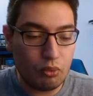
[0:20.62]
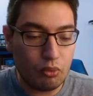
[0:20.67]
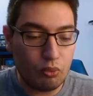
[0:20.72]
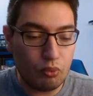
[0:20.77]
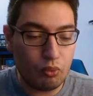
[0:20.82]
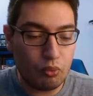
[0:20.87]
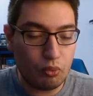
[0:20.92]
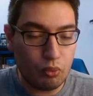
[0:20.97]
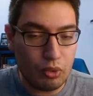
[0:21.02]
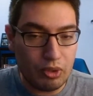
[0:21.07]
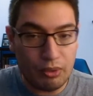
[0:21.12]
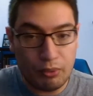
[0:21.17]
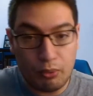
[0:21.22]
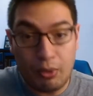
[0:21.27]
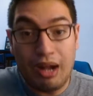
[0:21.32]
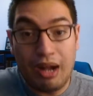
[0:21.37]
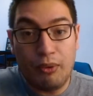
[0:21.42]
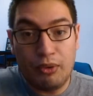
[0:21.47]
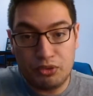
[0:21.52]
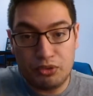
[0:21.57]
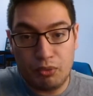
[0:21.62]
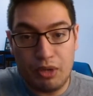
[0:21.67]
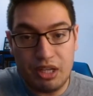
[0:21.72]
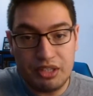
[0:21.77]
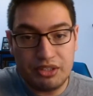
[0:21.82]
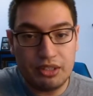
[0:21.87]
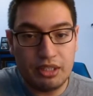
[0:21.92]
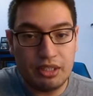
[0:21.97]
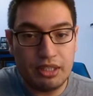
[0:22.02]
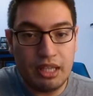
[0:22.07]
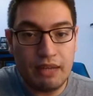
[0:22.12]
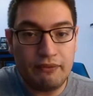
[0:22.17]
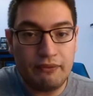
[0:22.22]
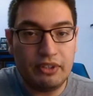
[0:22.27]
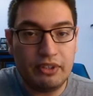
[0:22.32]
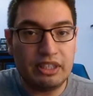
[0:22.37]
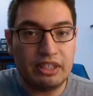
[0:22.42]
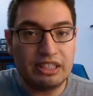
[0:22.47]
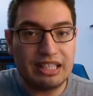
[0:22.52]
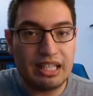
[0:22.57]
well while I was watching a
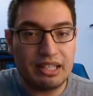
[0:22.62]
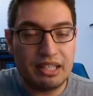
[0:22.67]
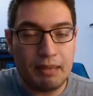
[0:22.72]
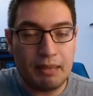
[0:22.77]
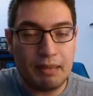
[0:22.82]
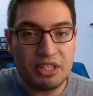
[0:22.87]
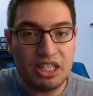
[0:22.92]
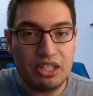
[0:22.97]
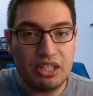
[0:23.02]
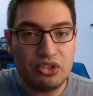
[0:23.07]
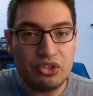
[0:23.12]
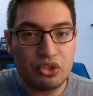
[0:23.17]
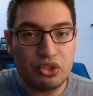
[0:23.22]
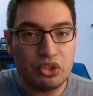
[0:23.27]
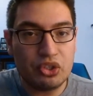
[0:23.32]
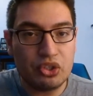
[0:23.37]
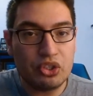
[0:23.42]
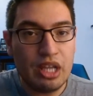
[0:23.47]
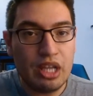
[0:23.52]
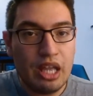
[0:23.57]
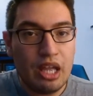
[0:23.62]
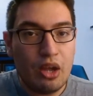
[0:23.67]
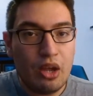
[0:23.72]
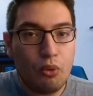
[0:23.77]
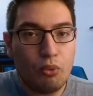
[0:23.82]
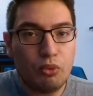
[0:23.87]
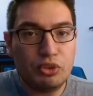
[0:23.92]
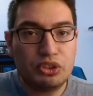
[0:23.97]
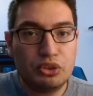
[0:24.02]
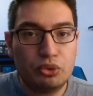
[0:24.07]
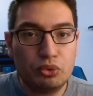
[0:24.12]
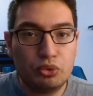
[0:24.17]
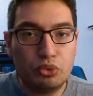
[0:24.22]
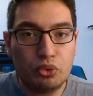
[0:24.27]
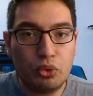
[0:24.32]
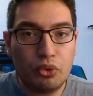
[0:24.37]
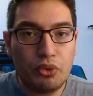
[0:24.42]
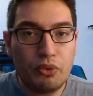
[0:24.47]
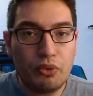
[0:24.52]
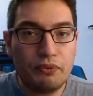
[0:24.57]
Netflix adaptation was to
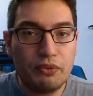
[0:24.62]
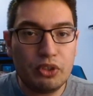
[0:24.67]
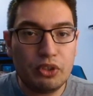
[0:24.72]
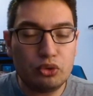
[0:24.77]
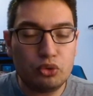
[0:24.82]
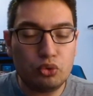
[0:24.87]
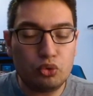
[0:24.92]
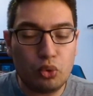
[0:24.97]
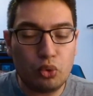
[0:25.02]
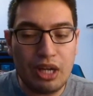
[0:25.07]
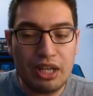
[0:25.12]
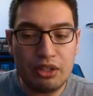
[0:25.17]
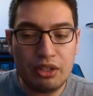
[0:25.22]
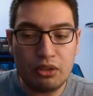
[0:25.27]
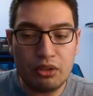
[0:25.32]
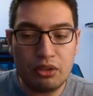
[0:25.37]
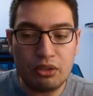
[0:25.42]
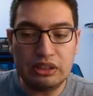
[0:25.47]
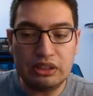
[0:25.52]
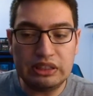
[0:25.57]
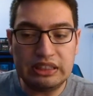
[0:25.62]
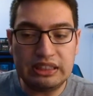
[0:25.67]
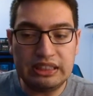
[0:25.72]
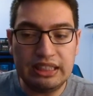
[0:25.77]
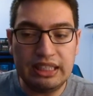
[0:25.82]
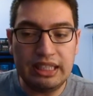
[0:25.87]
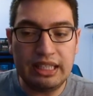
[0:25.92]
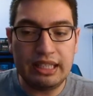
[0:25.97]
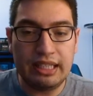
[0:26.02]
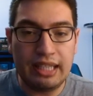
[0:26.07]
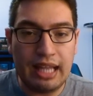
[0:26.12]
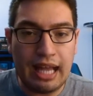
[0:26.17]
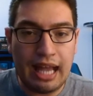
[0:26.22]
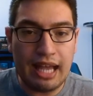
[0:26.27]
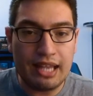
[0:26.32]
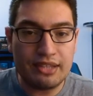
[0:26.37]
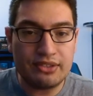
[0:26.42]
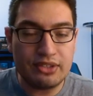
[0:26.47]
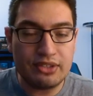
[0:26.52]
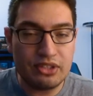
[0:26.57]
sort of try to see it
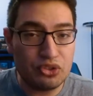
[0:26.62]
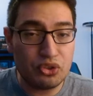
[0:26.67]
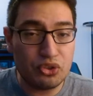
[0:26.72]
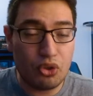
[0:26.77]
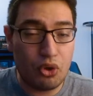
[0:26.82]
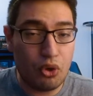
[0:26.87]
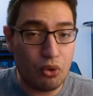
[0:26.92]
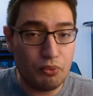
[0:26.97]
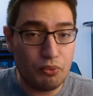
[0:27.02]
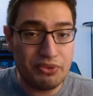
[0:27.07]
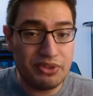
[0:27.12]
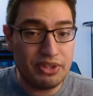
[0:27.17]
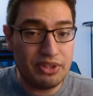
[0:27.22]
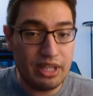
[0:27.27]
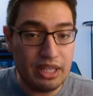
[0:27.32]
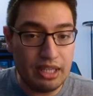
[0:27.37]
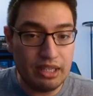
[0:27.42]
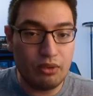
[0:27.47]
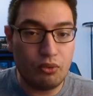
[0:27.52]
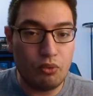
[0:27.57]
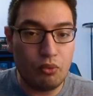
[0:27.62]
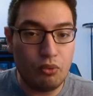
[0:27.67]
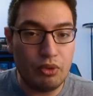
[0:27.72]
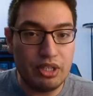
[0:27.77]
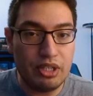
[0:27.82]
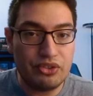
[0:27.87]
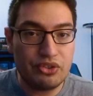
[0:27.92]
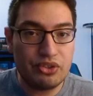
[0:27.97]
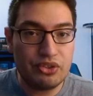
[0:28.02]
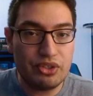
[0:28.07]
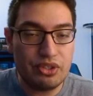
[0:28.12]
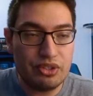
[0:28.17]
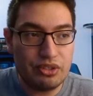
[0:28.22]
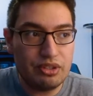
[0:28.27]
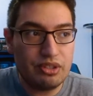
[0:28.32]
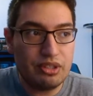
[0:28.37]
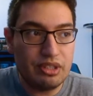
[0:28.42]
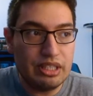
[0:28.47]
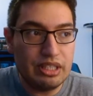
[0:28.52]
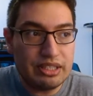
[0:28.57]
as its own thing, which
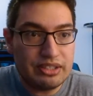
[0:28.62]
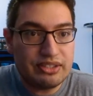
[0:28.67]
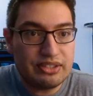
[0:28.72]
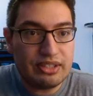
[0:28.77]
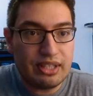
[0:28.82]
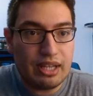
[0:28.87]
it's